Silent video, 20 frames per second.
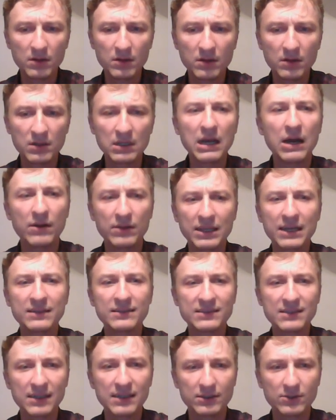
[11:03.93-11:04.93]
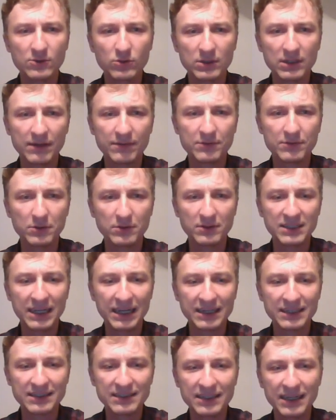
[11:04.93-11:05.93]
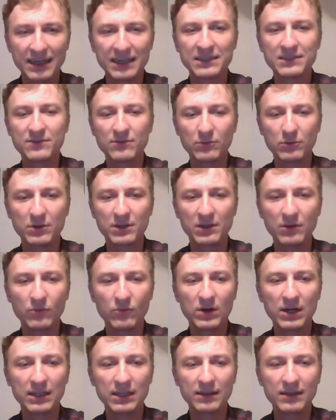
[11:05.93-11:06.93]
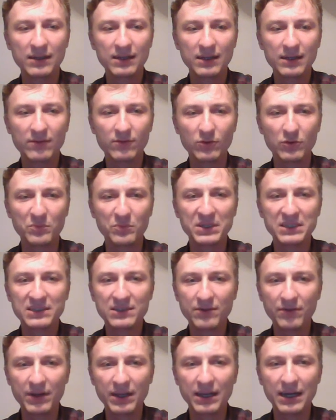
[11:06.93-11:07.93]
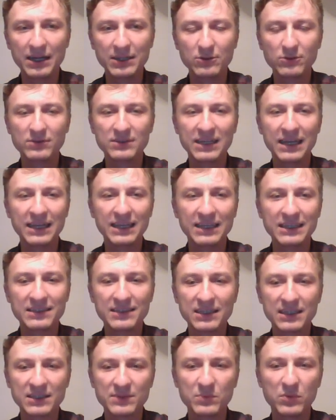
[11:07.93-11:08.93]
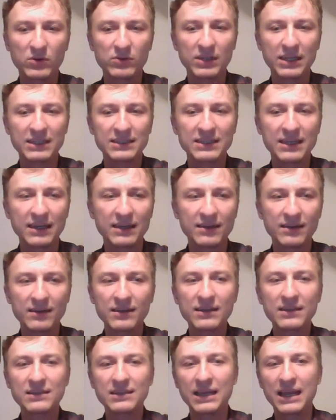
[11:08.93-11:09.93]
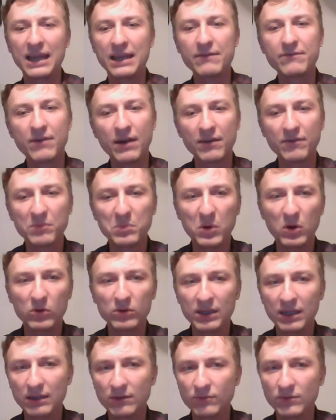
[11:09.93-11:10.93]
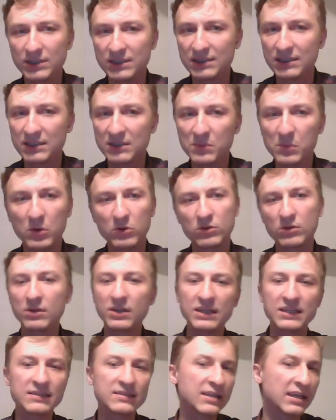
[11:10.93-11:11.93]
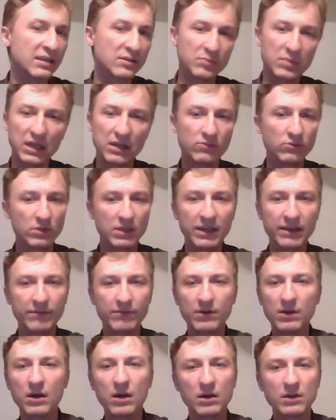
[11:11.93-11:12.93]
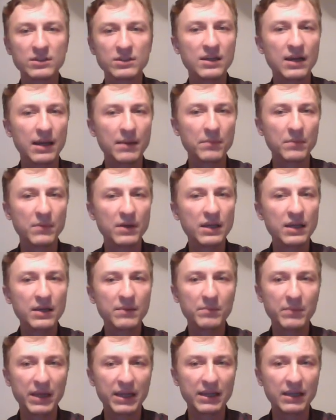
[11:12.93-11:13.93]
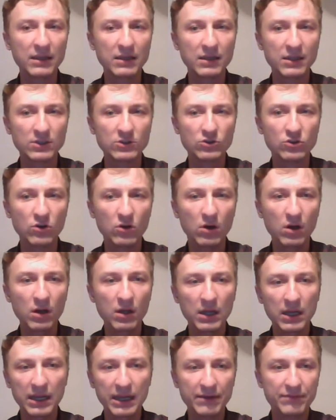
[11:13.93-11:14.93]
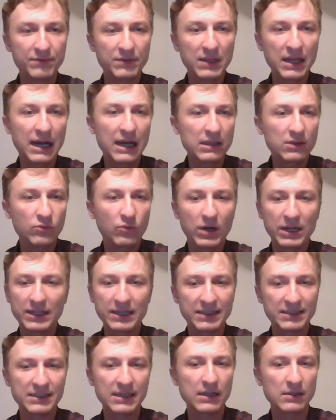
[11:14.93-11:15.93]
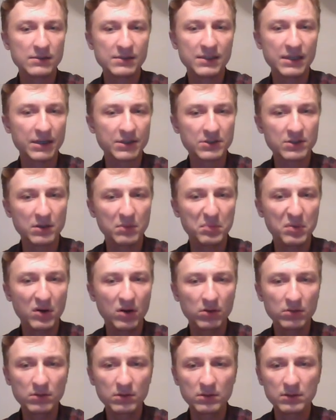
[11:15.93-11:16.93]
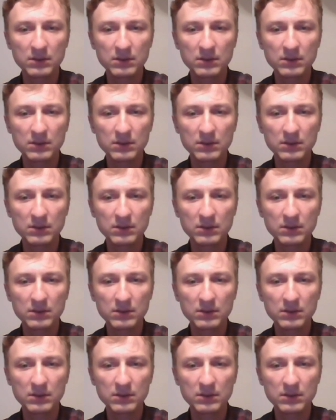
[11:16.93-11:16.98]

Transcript: no, that's not good. After takes, rook e1, rook b3, I don't take e6 pawn, I take the a5 pawn, and with this pawn on e6, black would have a hard time making a draw. If not, white has healthy extra pawn.